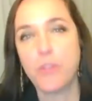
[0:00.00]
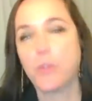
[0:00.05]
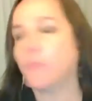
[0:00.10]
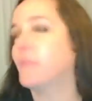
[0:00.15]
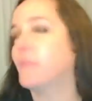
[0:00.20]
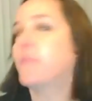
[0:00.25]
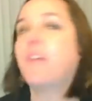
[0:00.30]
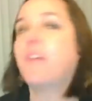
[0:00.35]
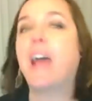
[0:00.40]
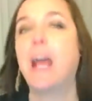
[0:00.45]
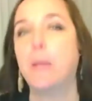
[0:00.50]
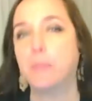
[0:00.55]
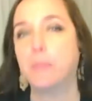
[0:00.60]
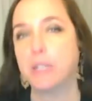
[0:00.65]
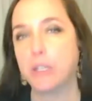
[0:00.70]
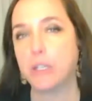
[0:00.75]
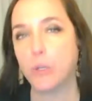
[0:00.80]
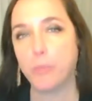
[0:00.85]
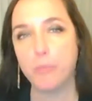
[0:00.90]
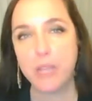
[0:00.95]
with your
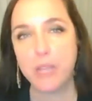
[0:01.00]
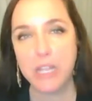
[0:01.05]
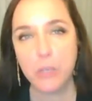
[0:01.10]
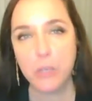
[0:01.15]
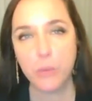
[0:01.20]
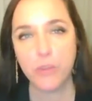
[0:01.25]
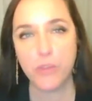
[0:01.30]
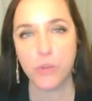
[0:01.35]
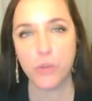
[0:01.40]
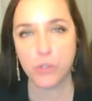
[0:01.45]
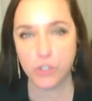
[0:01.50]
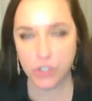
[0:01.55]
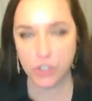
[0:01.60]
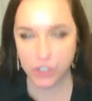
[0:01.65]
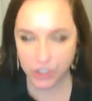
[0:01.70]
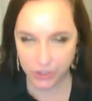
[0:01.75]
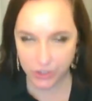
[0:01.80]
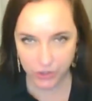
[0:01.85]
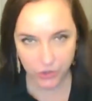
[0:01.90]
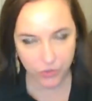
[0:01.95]
family, or being with your
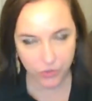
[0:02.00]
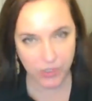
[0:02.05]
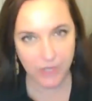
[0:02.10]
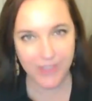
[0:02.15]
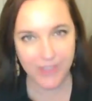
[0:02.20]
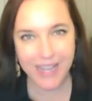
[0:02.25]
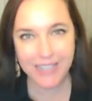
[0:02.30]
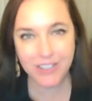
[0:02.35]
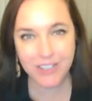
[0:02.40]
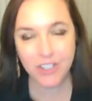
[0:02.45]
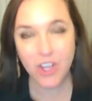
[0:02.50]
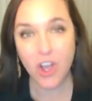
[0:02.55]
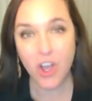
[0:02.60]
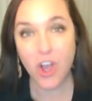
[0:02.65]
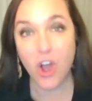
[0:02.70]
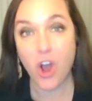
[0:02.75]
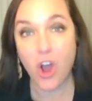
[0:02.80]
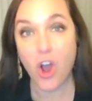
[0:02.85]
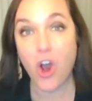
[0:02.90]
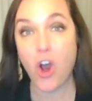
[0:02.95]
children. That's
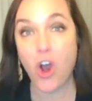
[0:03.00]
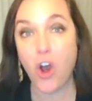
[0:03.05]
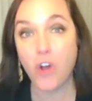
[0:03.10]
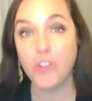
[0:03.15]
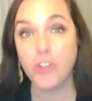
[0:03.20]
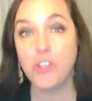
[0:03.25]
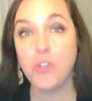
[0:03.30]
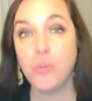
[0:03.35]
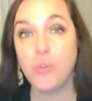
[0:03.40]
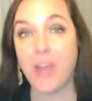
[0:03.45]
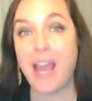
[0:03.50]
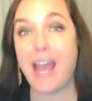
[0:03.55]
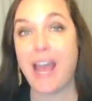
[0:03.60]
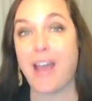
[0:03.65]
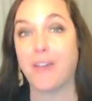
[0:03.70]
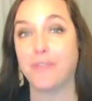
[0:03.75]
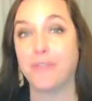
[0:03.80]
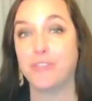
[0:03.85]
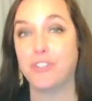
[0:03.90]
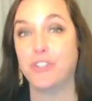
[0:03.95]
all you
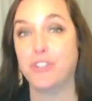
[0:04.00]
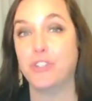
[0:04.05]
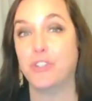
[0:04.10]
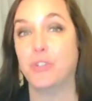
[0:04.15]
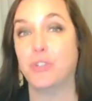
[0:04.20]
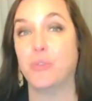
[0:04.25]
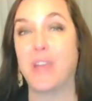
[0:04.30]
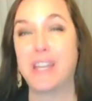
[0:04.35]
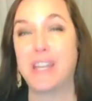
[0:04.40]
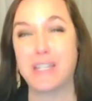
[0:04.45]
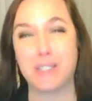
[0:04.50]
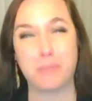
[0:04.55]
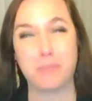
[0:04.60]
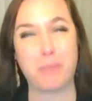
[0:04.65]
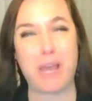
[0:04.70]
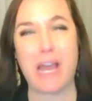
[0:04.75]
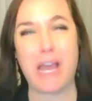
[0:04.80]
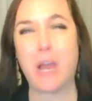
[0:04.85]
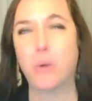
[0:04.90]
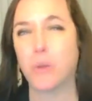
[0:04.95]
have to do, and
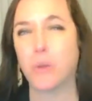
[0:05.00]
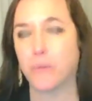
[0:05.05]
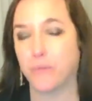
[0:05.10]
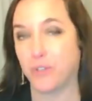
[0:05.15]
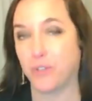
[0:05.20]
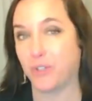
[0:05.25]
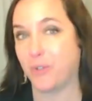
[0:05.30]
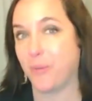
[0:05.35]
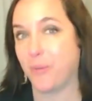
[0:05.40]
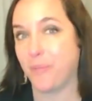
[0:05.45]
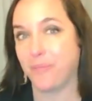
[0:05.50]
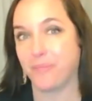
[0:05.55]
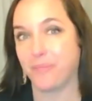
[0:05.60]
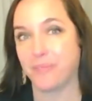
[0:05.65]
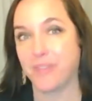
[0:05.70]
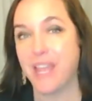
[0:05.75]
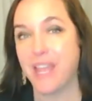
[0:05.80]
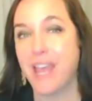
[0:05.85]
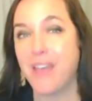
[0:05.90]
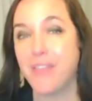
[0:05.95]
it's powerful.
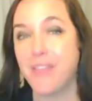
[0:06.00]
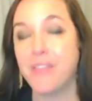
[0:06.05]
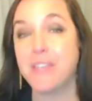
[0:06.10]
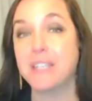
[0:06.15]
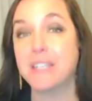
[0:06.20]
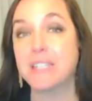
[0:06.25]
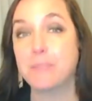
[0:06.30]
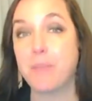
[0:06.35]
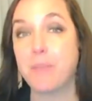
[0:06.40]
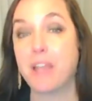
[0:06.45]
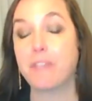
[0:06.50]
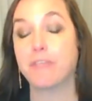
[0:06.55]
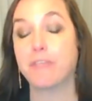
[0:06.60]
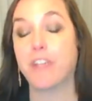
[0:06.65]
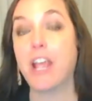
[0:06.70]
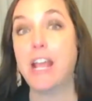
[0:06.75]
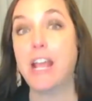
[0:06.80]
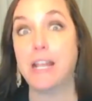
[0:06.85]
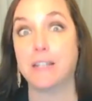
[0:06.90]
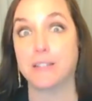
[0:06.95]
This, my
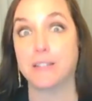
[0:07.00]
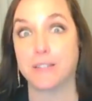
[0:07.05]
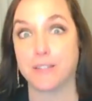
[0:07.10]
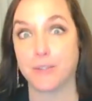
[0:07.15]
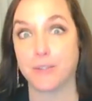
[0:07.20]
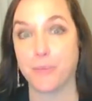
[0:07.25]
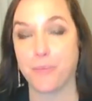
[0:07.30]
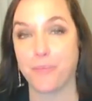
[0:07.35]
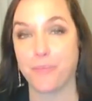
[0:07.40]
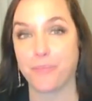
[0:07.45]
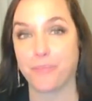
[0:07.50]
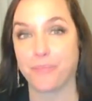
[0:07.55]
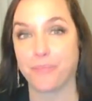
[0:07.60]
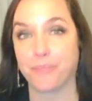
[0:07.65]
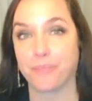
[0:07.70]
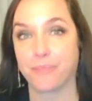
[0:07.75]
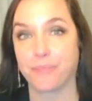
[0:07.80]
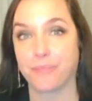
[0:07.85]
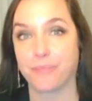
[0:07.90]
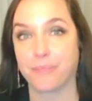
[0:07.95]
friends,
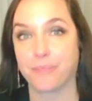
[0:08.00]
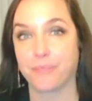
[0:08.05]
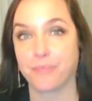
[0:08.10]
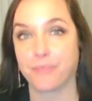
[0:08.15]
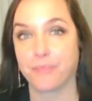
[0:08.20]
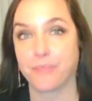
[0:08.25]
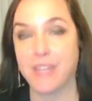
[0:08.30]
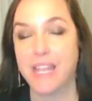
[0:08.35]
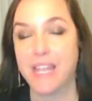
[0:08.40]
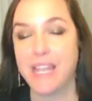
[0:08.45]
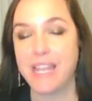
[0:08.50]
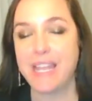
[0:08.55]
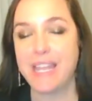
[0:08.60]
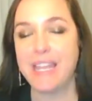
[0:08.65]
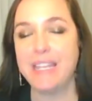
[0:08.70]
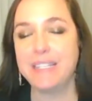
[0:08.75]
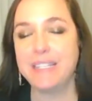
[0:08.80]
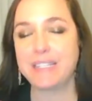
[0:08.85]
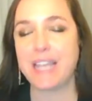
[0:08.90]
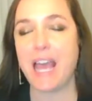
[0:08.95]

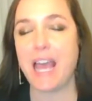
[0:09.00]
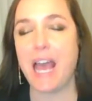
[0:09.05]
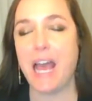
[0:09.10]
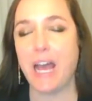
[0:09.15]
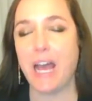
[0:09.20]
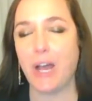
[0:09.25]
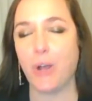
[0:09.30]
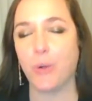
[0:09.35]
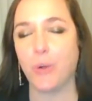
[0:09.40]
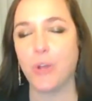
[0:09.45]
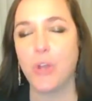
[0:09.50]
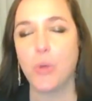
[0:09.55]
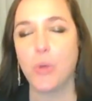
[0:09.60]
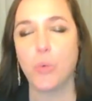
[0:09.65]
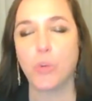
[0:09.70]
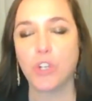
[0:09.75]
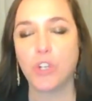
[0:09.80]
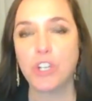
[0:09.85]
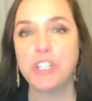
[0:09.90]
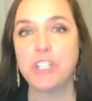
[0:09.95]
is how
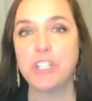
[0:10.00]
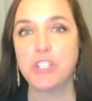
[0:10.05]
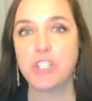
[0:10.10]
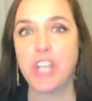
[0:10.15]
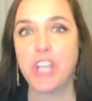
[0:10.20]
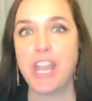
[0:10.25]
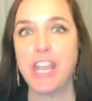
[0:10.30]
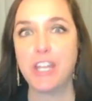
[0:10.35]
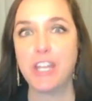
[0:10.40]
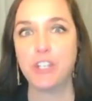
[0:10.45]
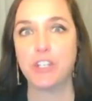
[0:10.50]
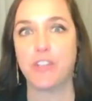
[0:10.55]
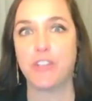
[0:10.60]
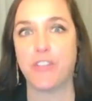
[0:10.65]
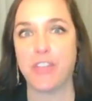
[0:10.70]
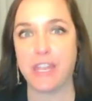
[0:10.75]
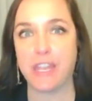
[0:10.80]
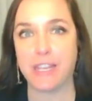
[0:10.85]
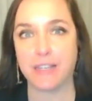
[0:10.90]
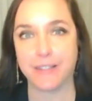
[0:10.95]
we're going to change
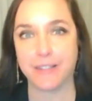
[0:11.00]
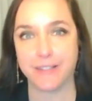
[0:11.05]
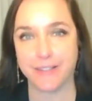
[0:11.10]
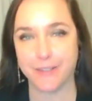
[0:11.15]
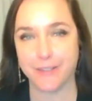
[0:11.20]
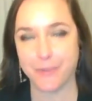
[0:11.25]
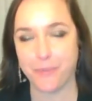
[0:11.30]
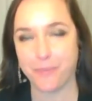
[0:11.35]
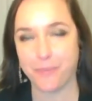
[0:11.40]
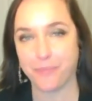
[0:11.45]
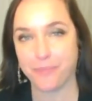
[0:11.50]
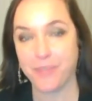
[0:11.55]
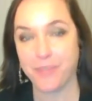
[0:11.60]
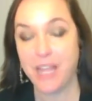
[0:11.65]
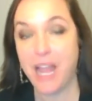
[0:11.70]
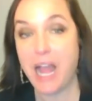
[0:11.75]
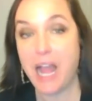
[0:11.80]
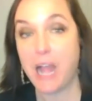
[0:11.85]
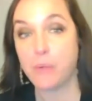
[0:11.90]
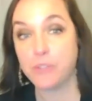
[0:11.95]
things.
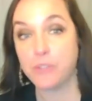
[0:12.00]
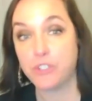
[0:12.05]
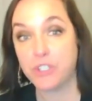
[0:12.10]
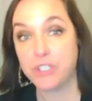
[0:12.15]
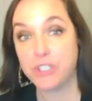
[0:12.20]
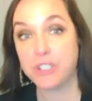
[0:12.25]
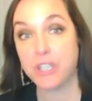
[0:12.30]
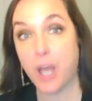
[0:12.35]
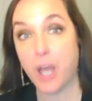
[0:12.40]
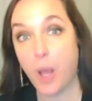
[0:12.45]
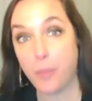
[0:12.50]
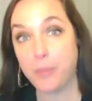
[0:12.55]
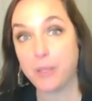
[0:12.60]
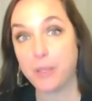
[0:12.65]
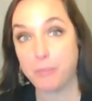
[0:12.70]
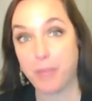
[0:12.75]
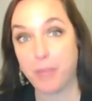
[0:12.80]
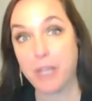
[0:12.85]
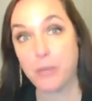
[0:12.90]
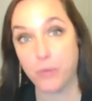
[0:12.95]
I was just up
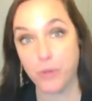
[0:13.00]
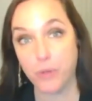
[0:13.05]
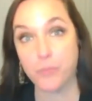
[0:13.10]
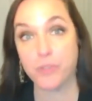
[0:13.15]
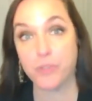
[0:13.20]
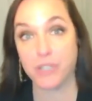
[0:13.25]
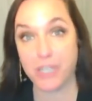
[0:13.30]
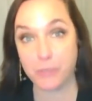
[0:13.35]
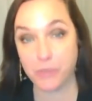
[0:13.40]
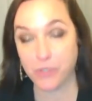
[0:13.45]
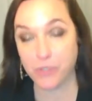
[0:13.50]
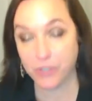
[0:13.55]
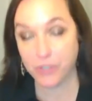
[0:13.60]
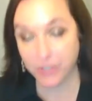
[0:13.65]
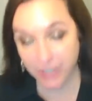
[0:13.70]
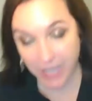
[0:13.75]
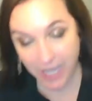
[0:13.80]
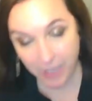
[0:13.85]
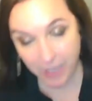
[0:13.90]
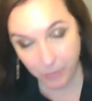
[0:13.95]
in my group, the
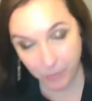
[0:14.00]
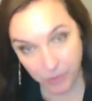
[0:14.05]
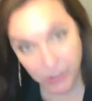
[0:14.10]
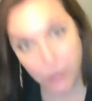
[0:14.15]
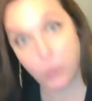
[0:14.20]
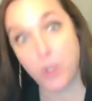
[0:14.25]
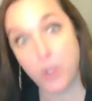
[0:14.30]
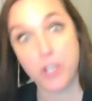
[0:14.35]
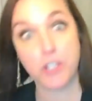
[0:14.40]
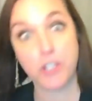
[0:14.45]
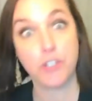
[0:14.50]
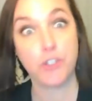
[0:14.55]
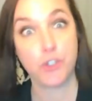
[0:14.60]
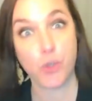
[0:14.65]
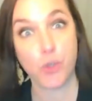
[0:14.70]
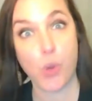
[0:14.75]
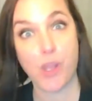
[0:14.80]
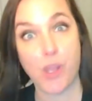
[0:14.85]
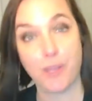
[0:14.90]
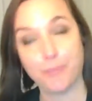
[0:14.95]
Lightworkers Lab, which I want you to
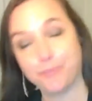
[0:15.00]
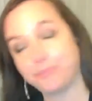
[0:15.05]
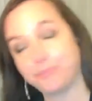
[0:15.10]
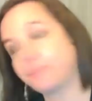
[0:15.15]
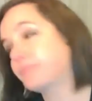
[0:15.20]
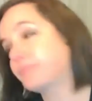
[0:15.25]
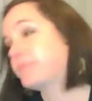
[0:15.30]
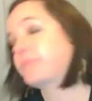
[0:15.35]
join,